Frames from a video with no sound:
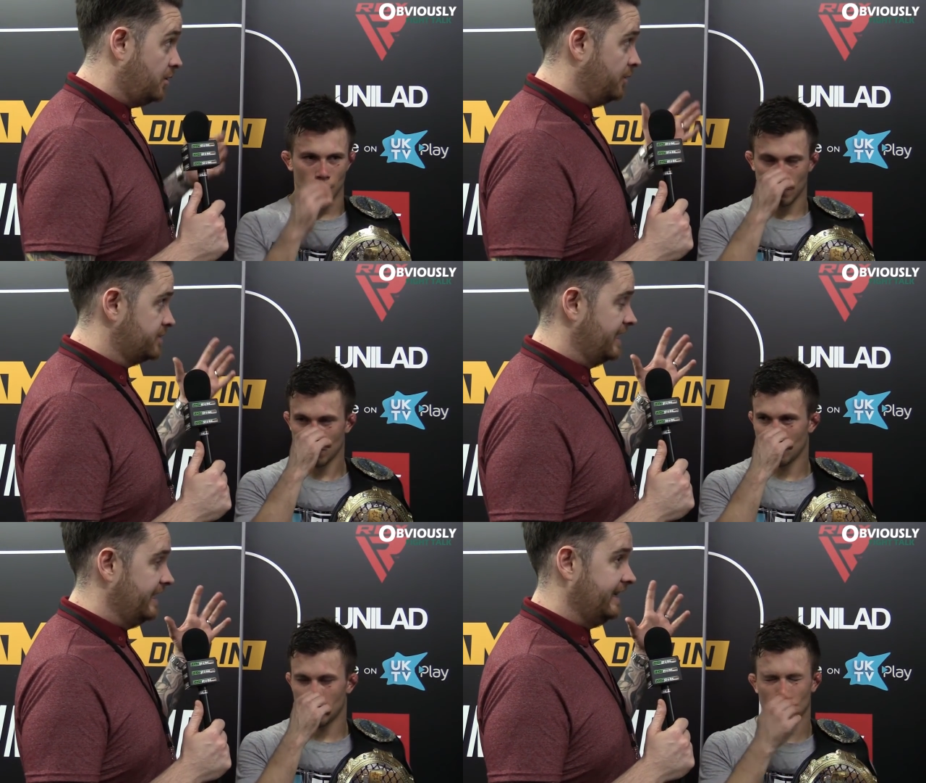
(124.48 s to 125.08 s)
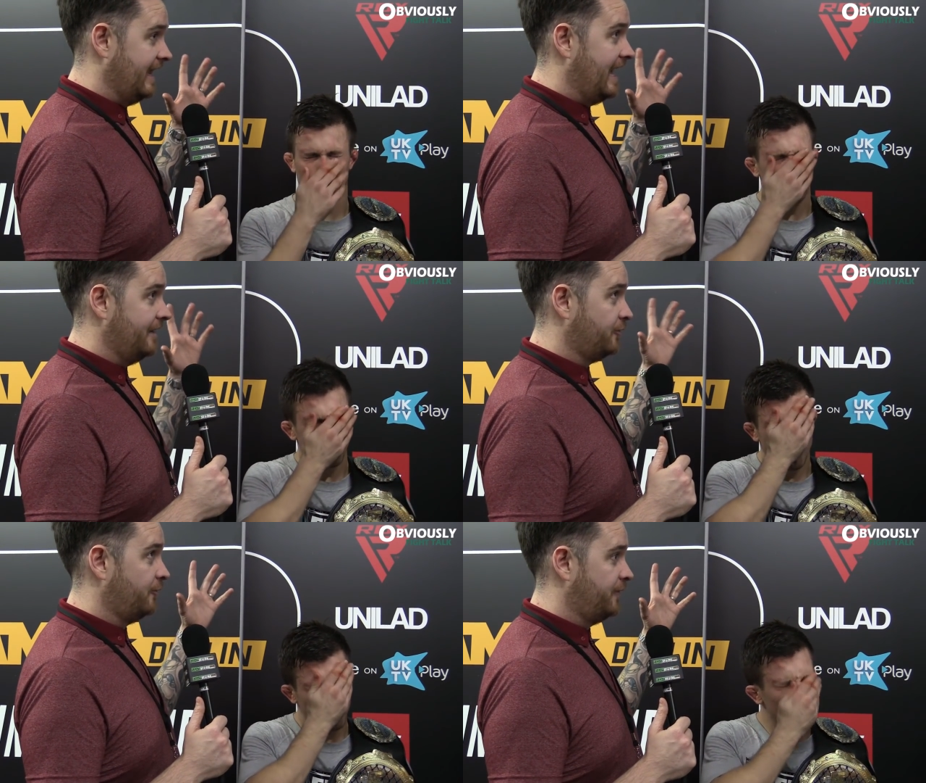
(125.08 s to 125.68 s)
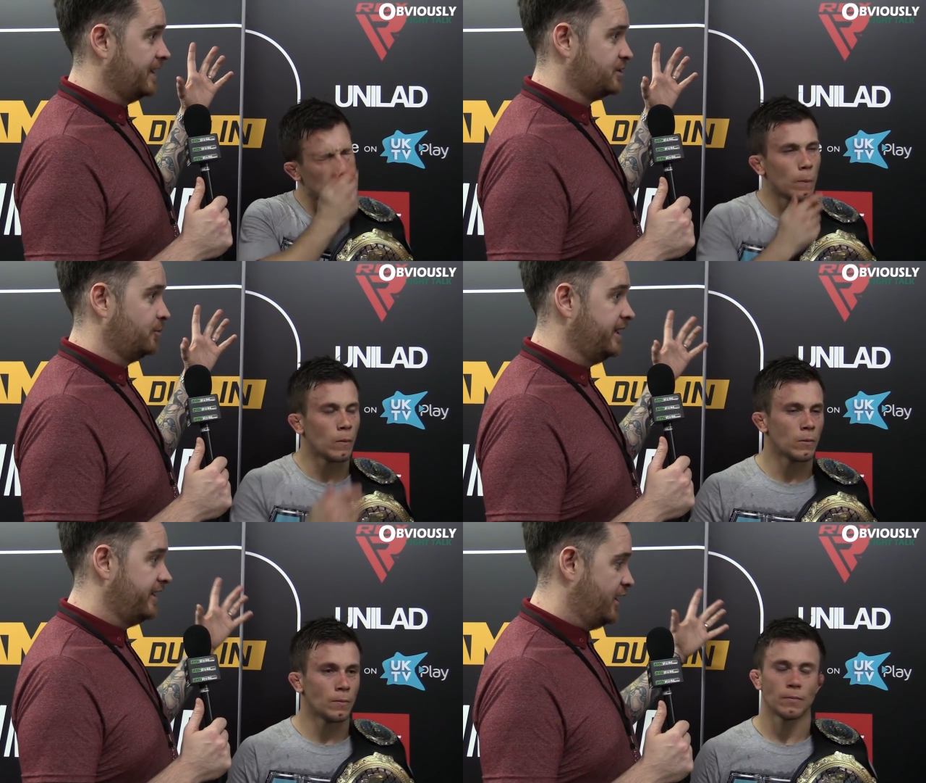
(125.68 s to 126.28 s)
Speaker 1: it was a little after effect, so
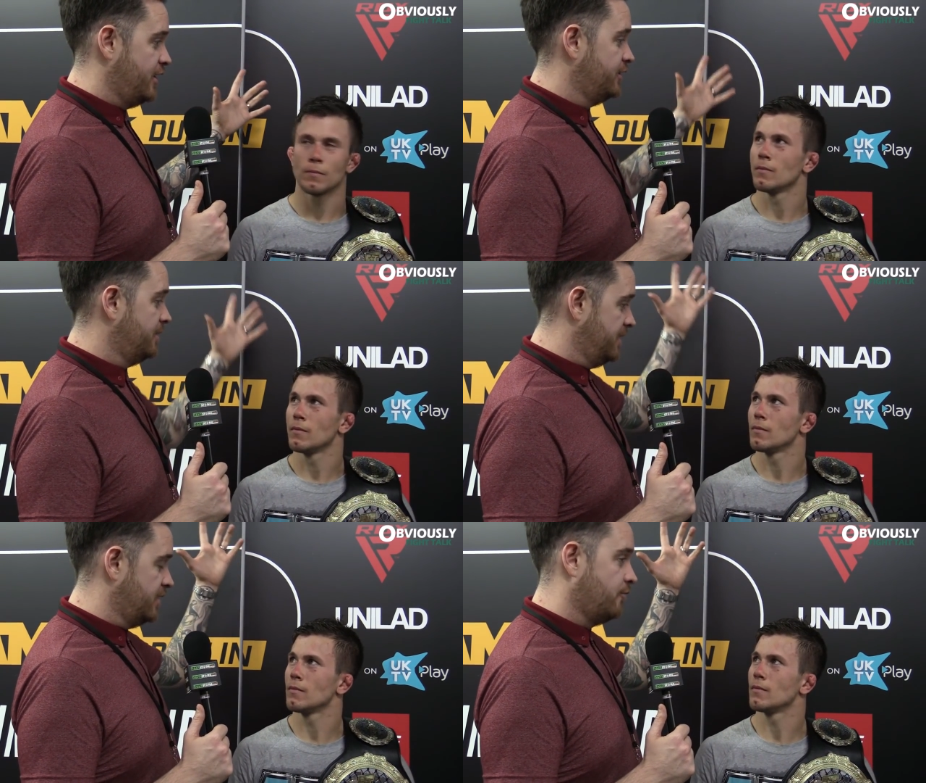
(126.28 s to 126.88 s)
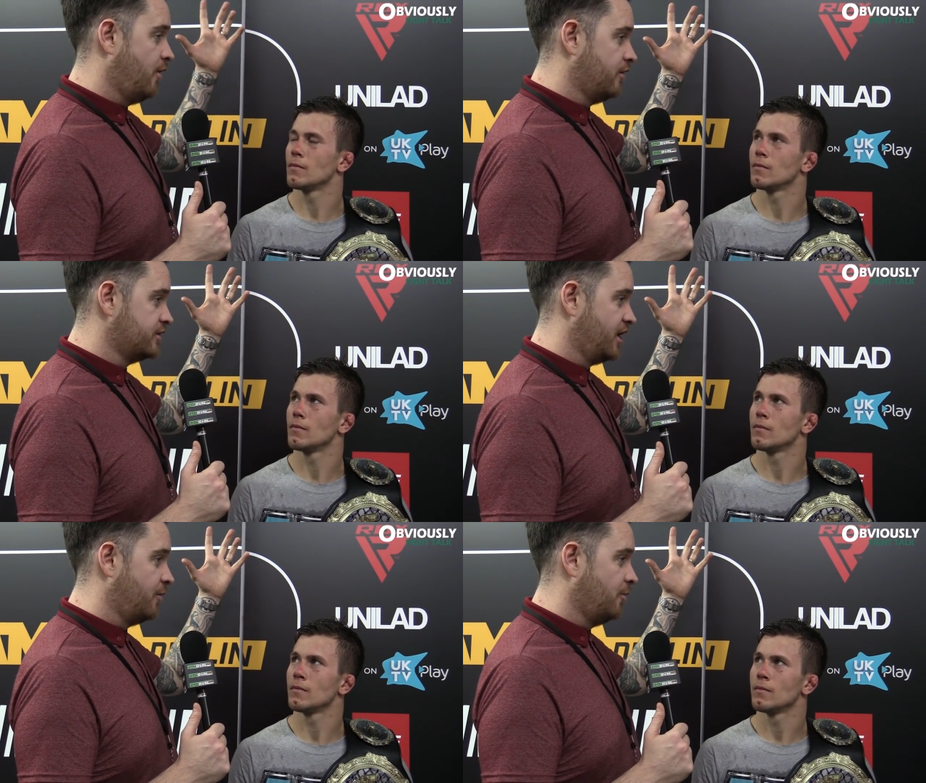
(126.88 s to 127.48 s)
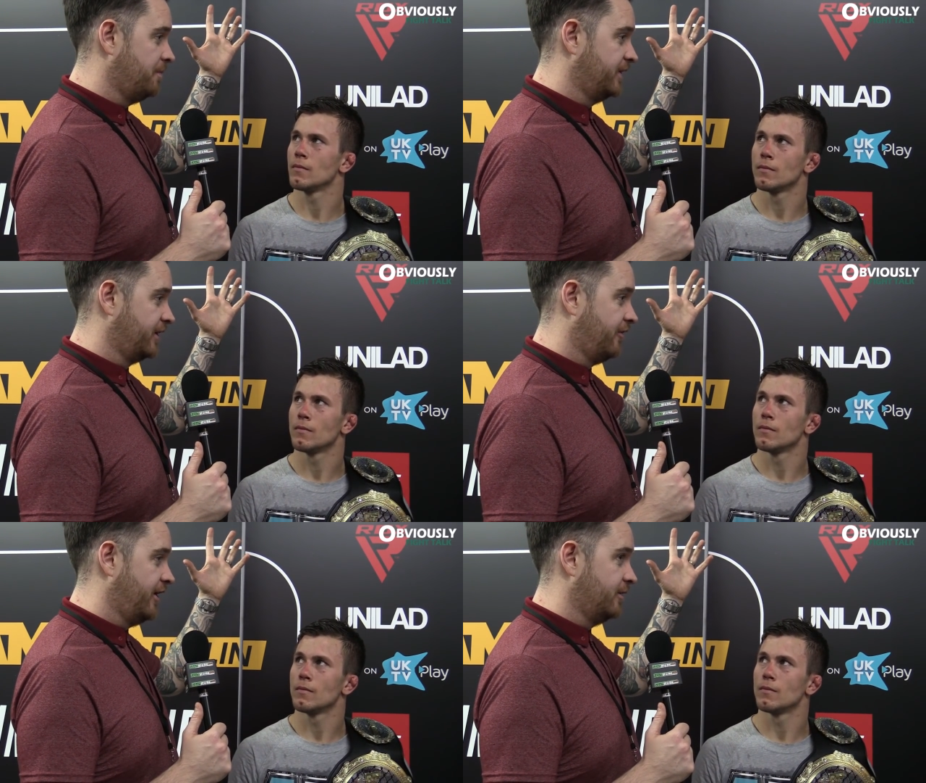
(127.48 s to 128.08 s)
we'd hear the big roars go up in the
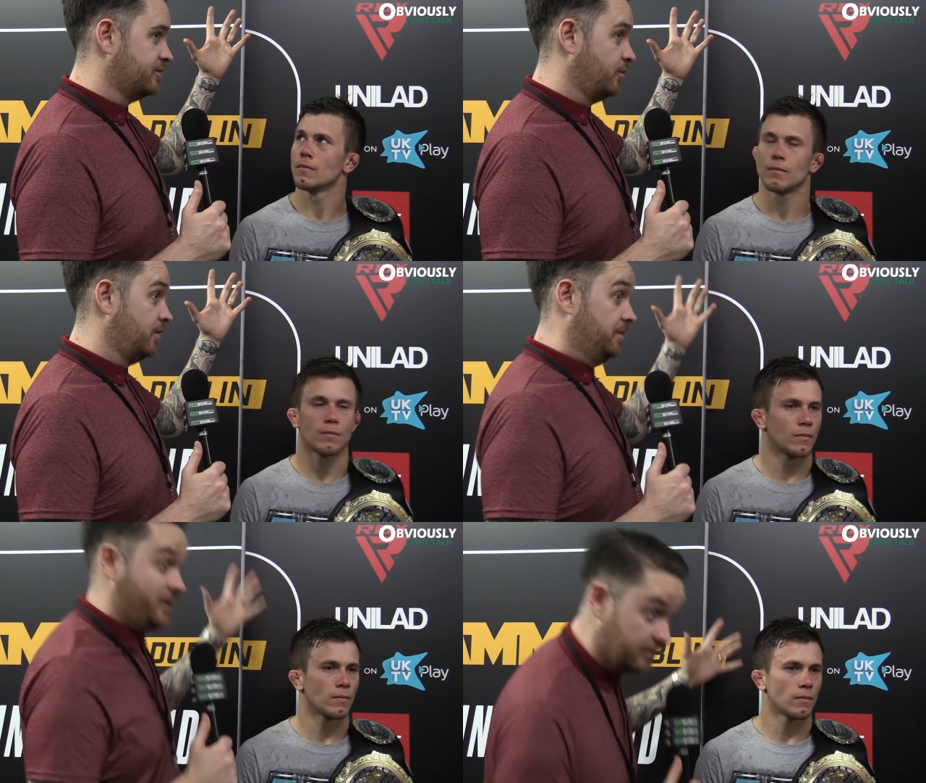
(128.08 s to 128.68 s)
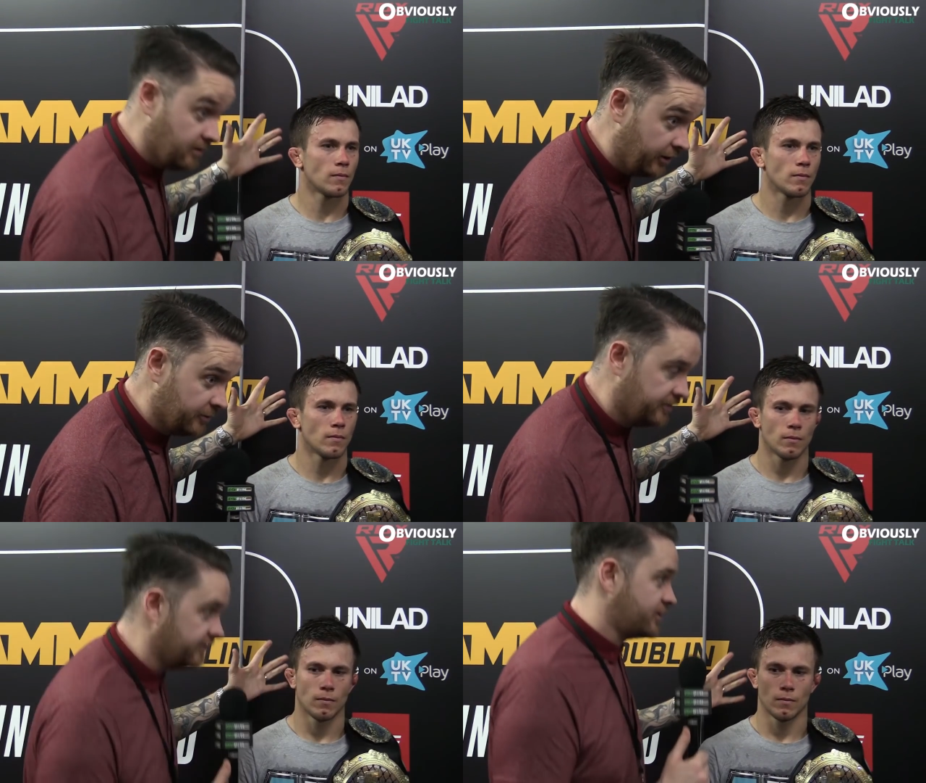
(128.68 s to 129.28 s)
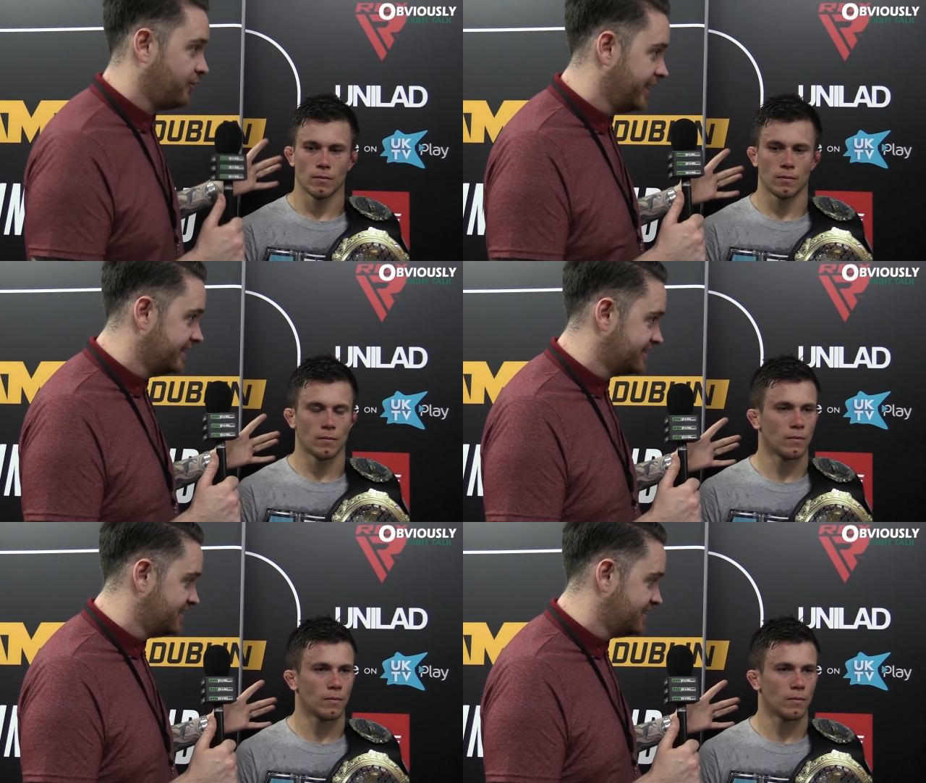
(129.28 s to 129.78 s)
crowd, so we'd be glued to the screen to